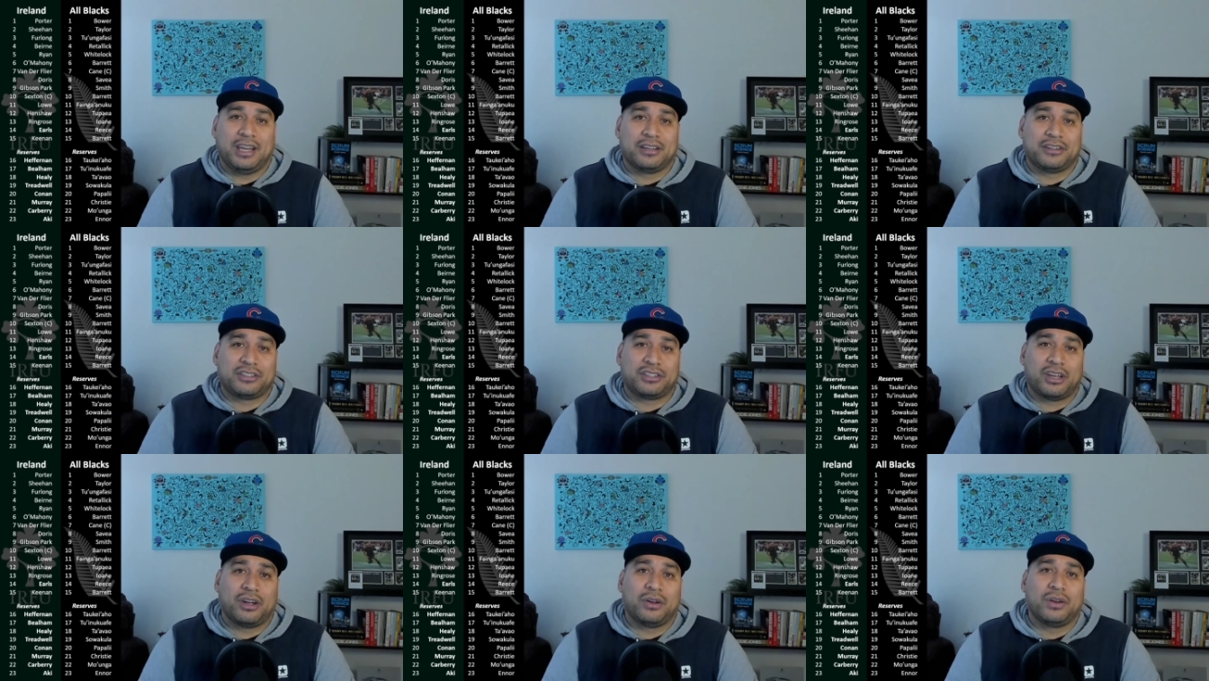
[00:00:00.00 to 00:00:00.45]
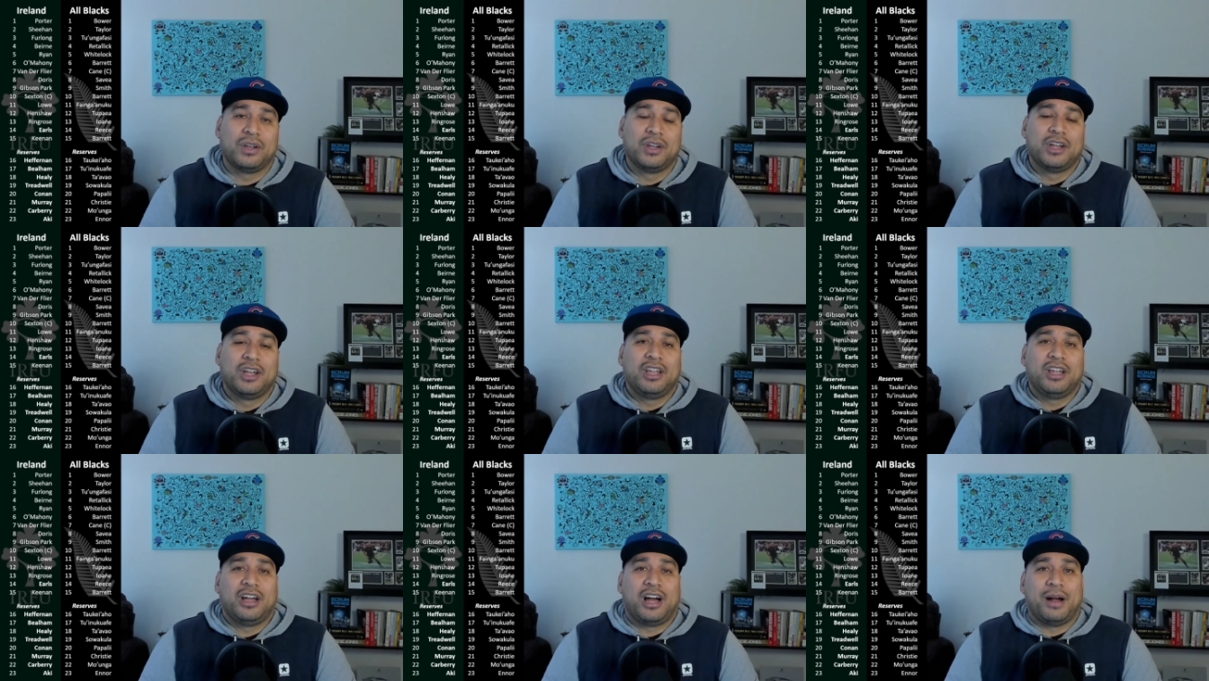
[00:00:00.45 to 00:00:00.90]
so
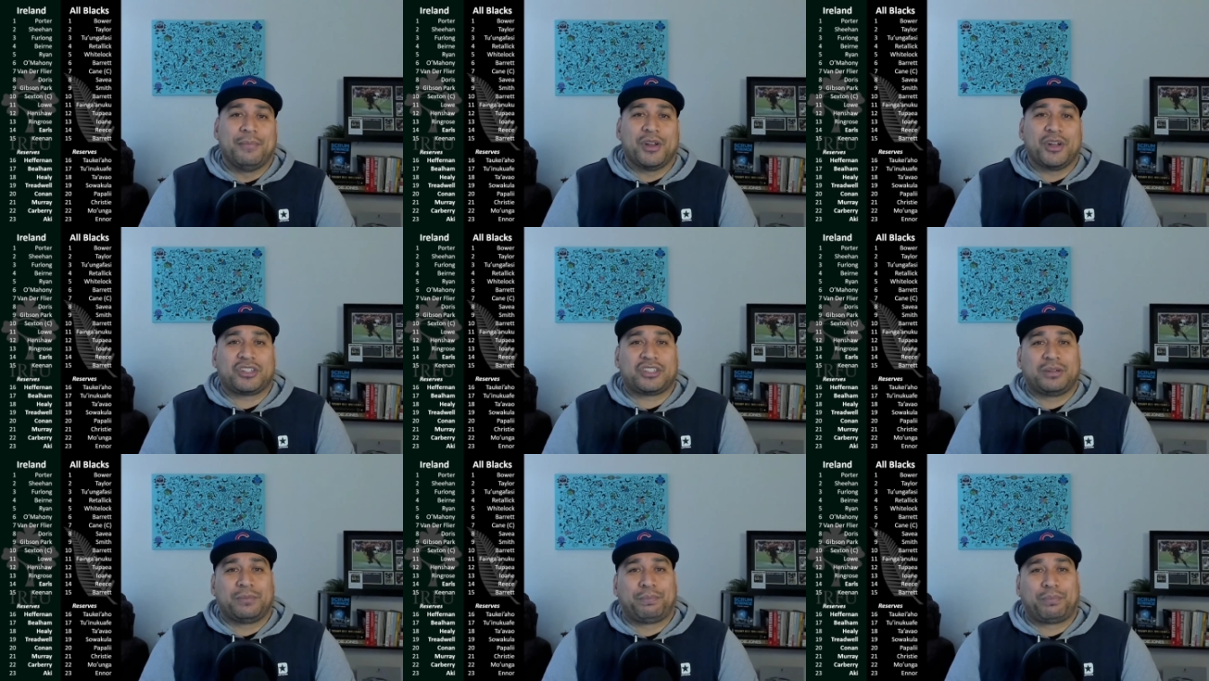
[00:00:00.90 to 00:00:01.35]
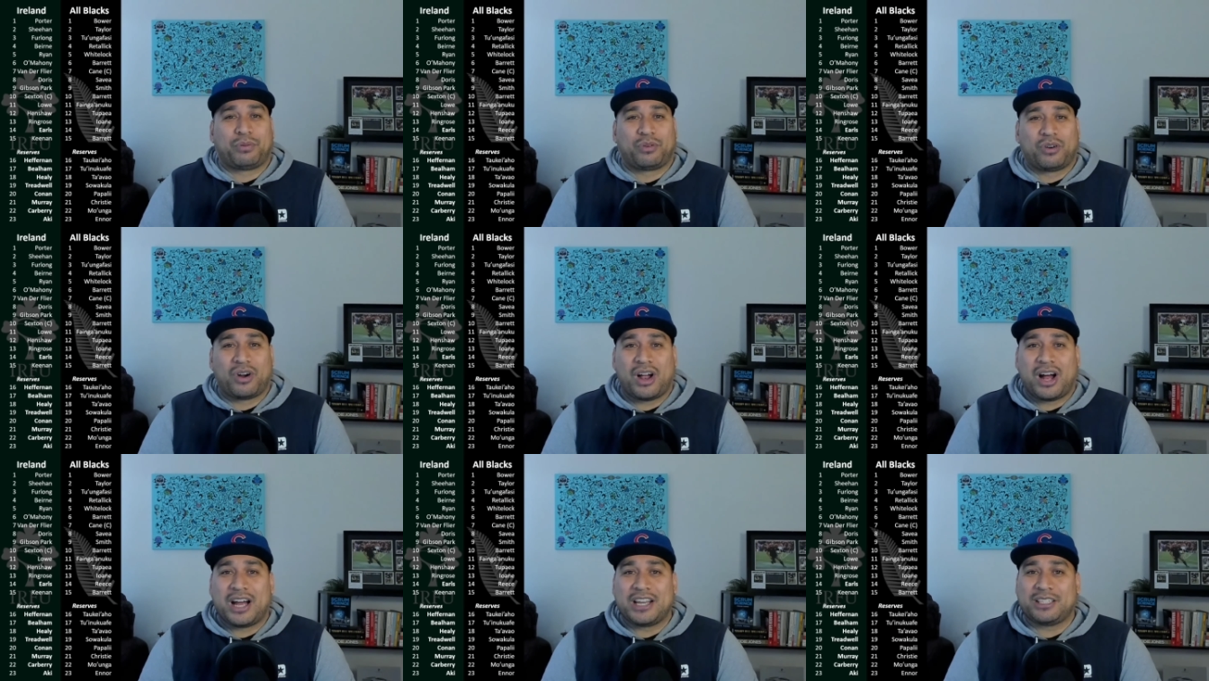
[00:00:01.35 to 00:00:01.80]
I'm not
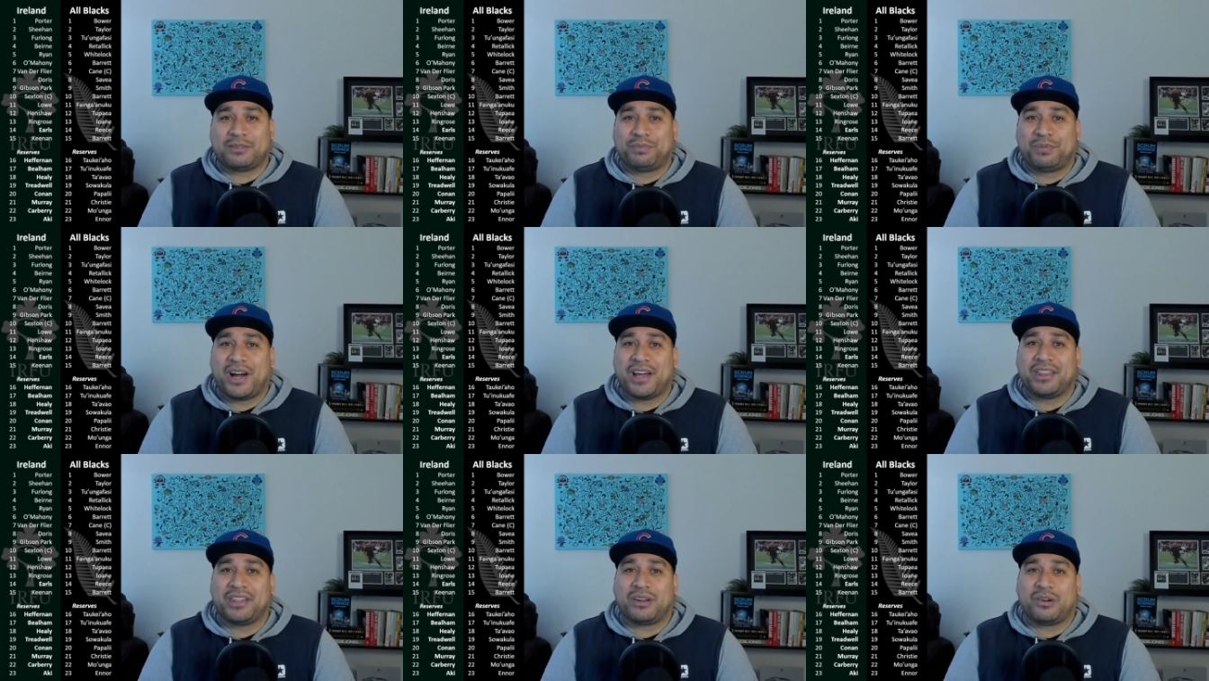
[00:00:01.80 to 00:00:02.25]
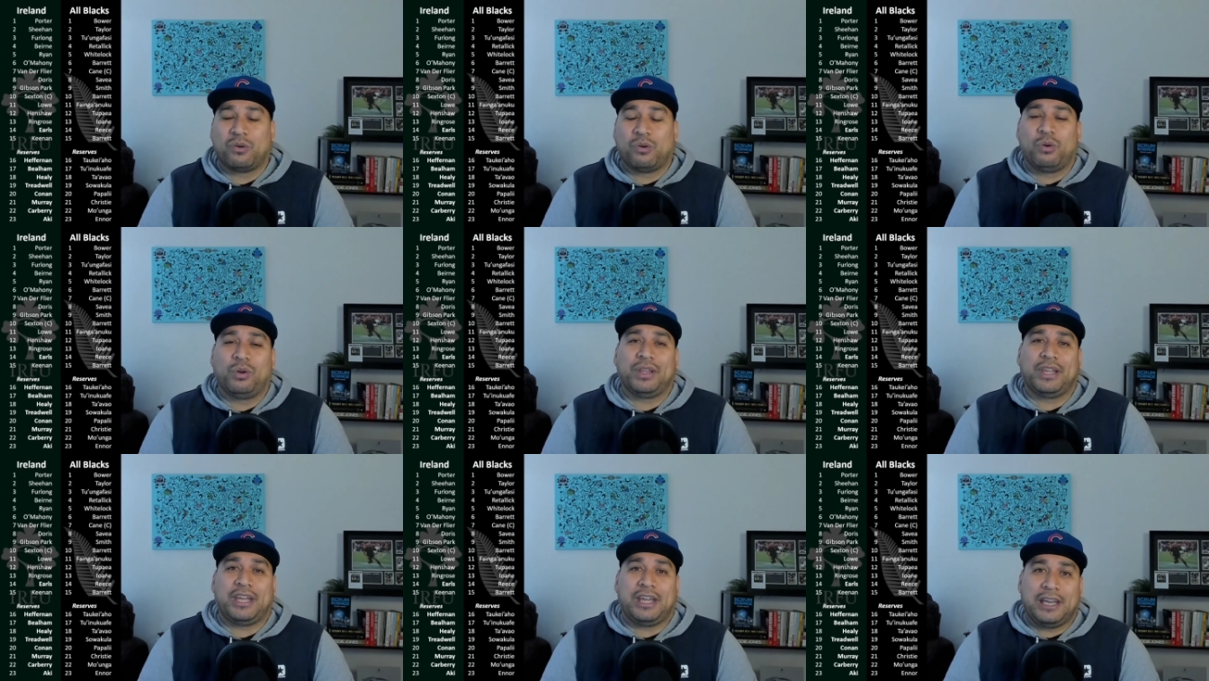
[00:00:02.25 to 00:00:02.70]
surprised by the call
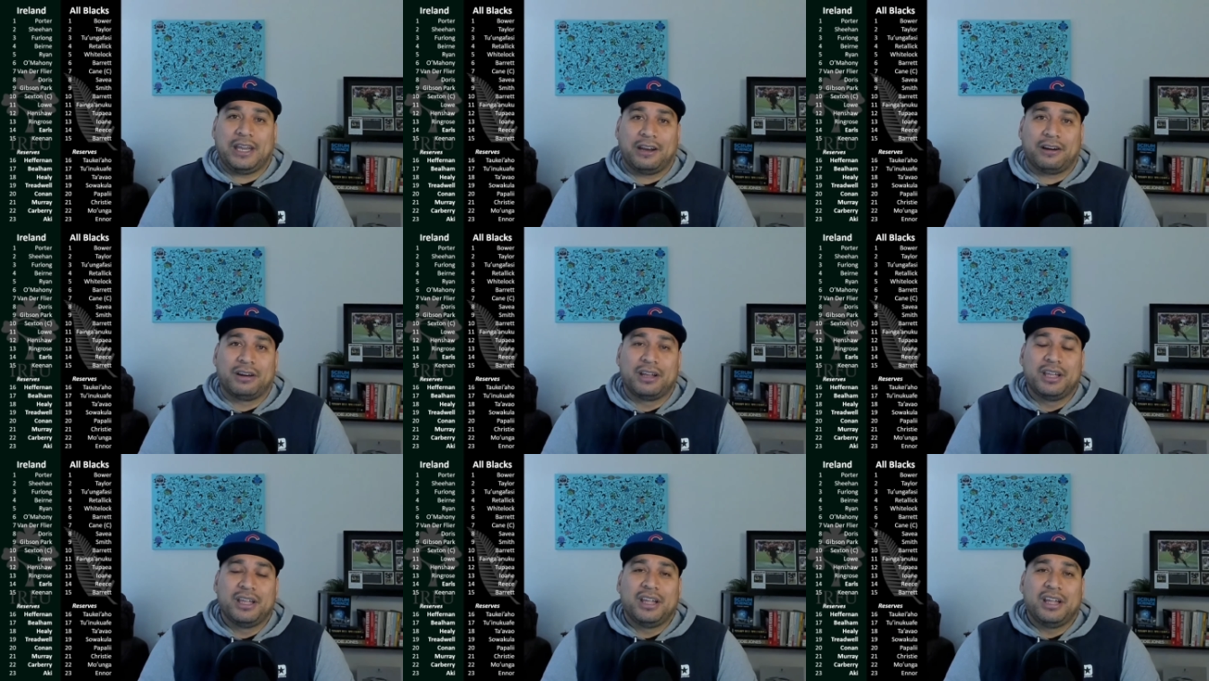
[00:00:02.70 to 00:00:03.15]
here.